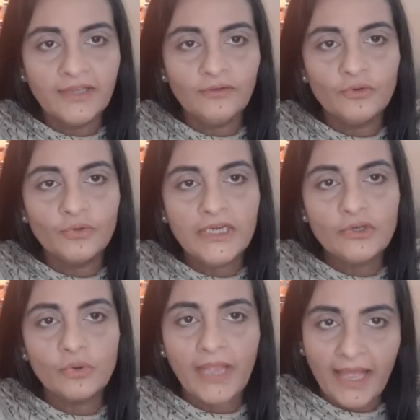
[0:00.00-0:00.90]
you
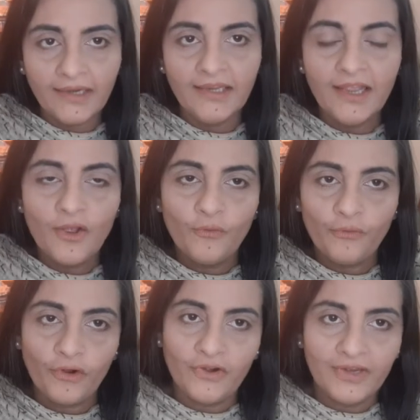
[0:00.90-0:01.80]
need to carry
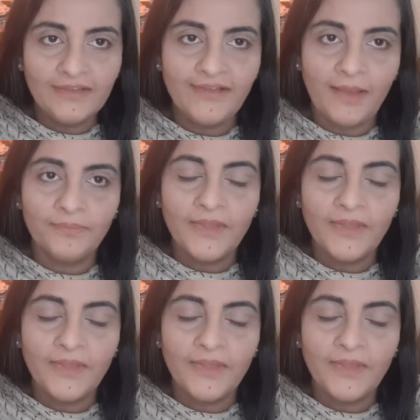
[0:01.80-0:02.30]
for your exam.